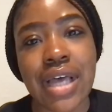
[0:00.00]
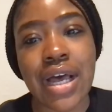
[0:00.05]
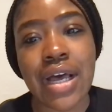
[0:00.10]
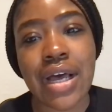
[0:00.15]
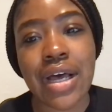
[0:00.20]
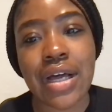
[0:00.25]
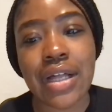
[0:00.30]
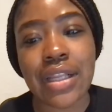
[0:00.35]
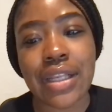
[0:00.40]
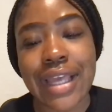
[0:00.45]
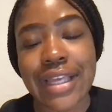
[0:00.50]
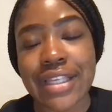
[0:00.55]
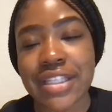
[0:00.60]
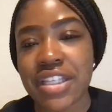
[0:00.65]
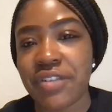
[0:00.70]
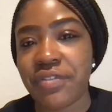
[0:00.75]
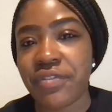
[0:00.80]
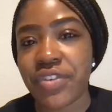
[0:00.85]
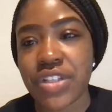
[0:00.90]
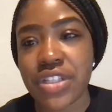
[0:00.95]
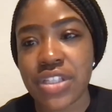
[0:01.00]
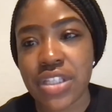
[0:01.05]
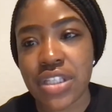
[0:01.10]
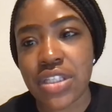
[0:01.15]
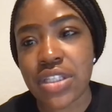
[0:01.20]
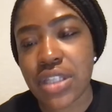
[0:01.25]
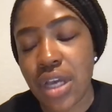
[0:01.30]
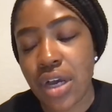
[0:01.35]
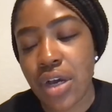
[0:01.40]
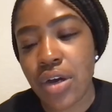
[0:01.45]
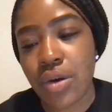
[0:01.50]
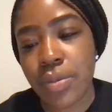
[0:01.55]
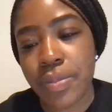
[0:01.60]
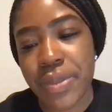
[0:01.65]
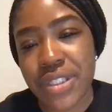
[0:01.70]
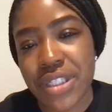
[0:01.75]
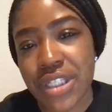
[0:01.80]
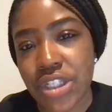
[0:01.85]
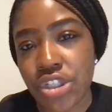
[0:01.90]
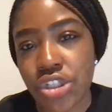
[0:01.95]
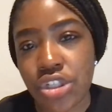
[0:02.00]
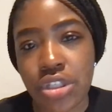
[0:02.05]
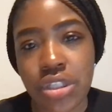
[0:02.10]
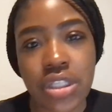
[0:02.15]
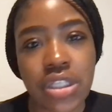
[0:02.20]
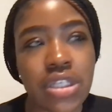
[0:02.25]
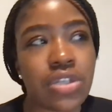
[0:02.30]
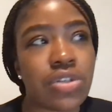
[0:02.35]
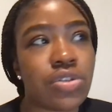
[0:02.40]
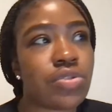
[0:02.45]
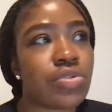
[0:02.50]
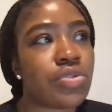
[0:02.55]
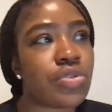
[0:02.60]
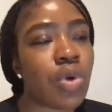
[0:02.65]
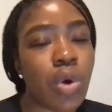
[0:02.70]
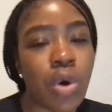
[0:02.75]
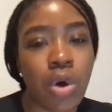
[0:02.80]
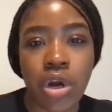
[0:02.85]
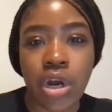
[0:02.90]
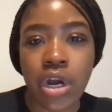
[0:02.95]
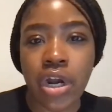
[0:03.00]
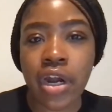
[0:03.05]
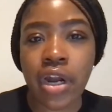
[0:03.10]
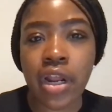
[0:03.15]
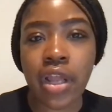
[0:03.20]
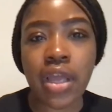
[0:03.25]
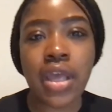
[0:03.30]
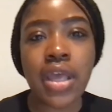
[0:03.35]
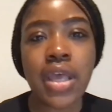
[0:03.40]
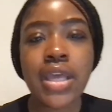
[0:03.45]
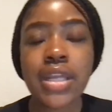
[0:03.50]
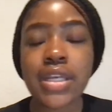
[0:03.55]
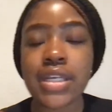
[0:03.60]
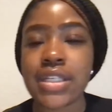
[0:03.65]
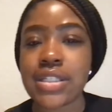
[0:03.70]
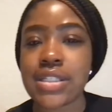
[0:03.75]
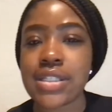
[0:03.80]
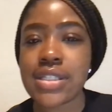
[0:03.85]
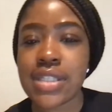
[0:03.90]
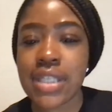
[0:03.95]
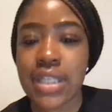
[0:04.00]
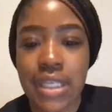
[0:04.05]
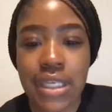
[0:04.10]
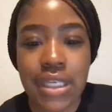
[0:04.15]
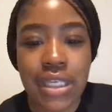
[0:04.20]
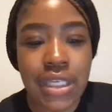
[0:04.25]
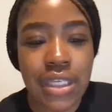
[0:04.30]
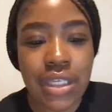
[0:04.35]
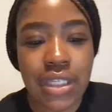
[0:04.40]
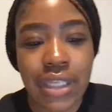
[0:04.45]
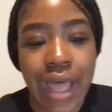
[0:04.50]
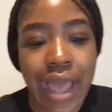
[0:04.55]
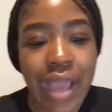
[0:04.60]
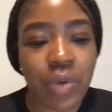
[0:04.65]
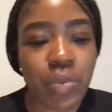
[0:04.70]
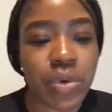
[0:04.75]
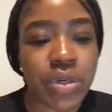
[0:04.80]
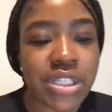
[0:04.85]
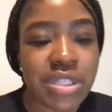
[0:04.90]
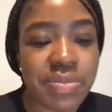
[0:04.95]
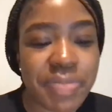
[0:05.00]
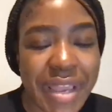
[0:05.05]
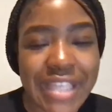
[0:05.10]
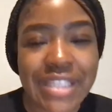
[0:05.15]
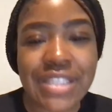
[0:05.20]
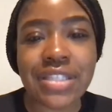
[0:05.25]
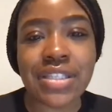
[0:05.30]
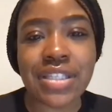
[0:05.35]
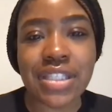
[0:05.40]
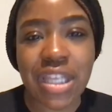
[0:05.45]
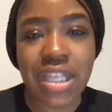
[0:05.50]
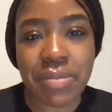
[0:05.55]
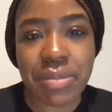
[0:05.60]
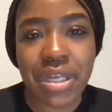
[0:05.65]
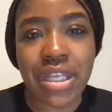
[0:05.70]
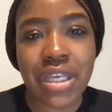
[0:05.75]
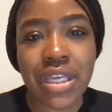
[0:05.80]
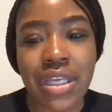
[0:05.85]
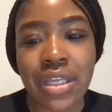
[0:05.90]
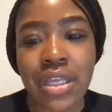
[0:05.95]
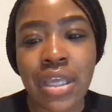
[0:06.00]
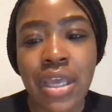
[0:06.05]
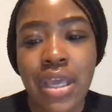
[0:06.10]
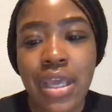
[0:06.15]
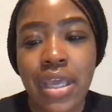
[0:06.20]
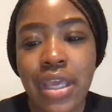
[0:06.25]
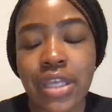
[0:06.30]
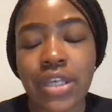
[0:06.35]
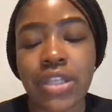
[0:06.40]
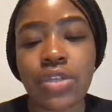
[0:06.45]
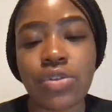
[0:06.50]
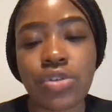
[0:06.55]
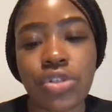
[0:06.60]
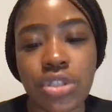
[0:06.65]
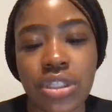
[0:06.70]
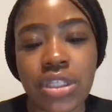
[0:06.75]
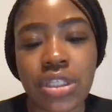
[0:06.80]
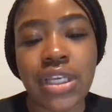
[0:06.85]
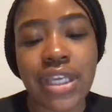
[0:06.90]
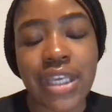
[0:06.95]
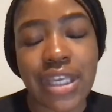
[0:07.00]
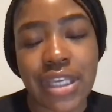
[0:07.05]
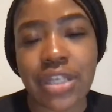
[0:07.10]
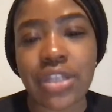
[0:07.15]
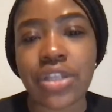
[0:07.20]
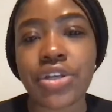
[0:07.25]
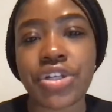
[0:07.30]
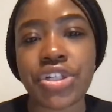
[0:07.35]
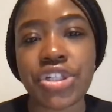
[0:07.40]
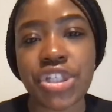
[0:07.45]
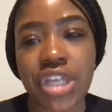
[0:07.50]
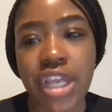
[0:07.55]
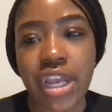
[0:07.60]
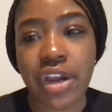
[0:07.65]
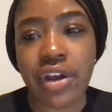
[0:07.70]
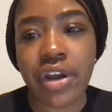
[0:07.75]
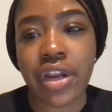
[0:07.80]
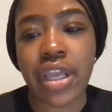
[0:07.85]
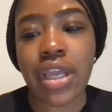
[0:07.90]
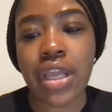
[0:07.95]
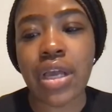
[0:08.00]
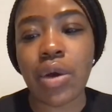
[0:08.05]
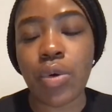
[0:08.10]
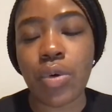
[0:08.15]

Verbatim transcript: uh, like San Francisco, potentially New York, D C, like where space is limited. And usually, again, you're sharing